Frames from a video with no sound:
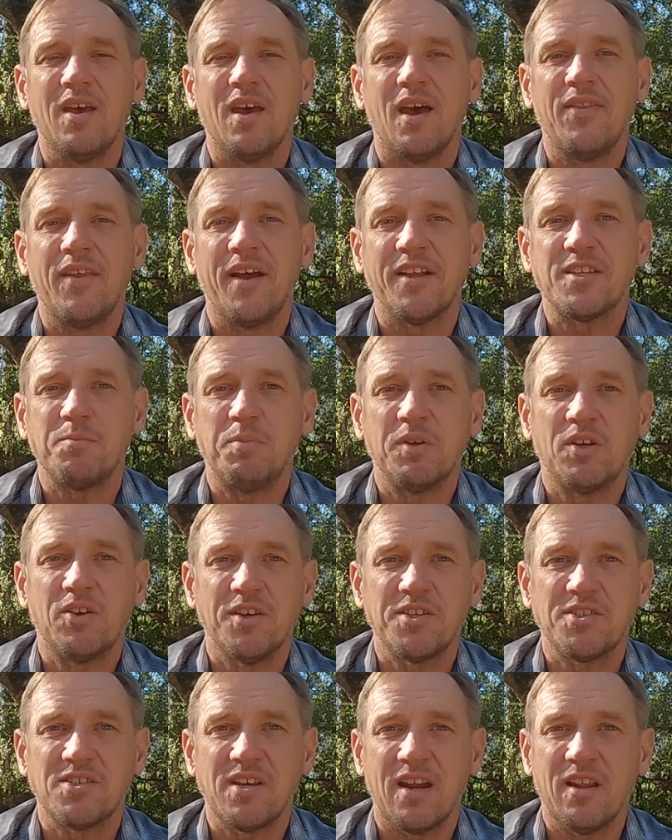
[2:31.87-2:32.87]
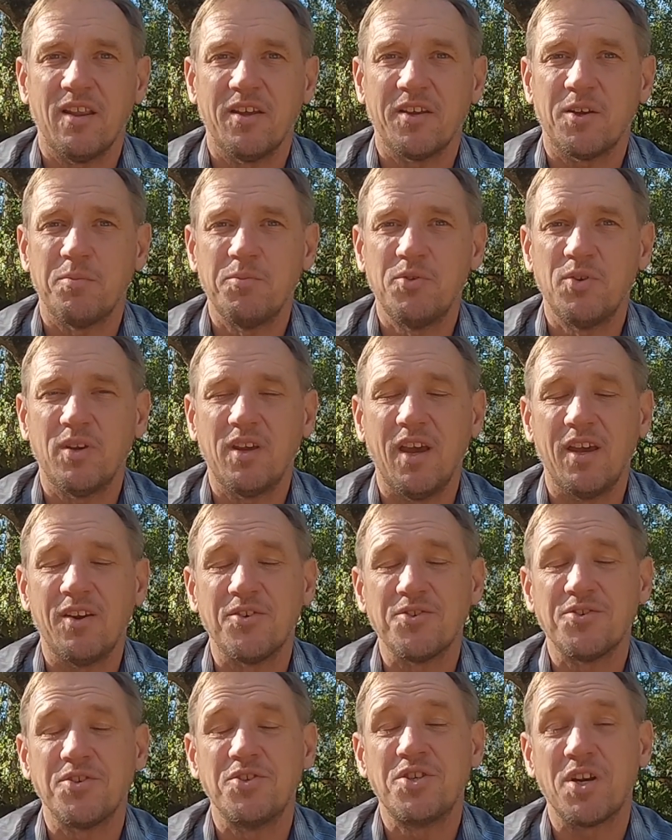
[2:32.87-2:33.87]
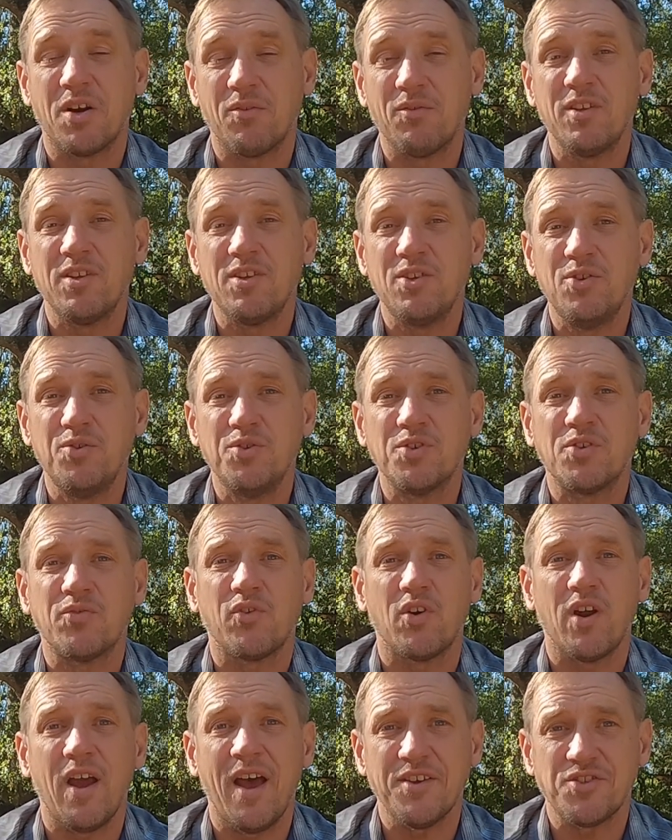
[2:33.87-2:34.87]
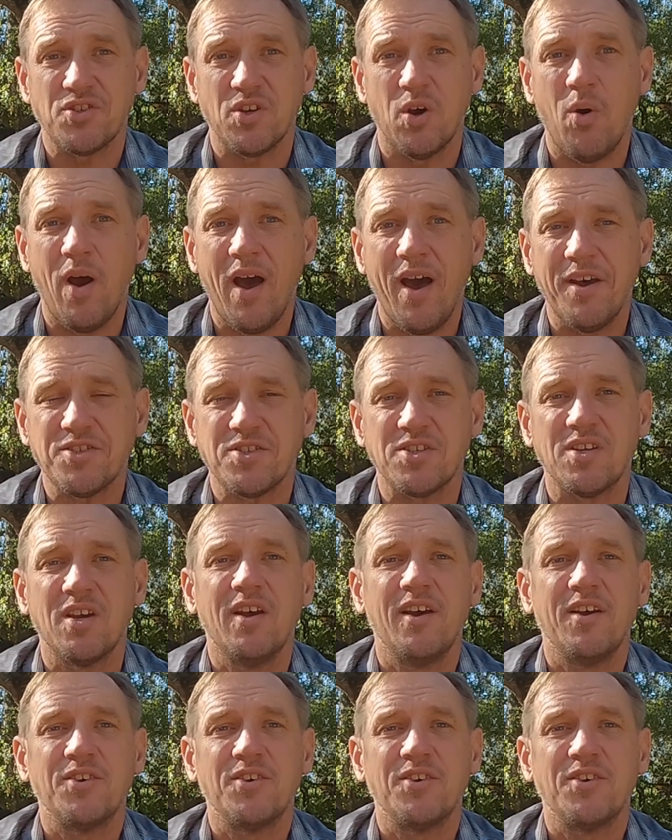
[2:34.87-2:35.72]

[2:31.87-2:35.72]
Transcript: And that's because satellite communicators are generally used for SOS.